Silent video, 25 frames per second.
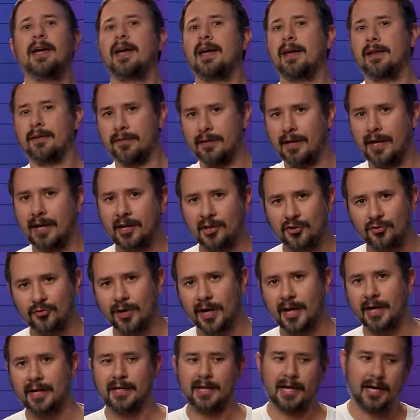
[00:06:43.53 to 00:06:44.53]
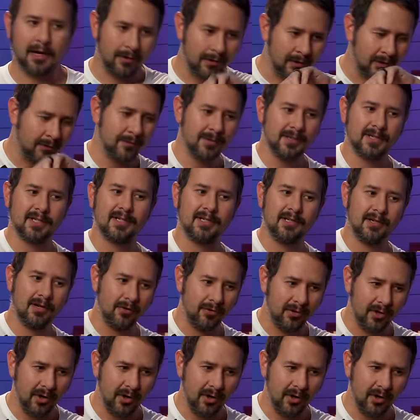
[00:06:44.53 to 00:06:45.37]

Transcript: and let it dry down and was, you know,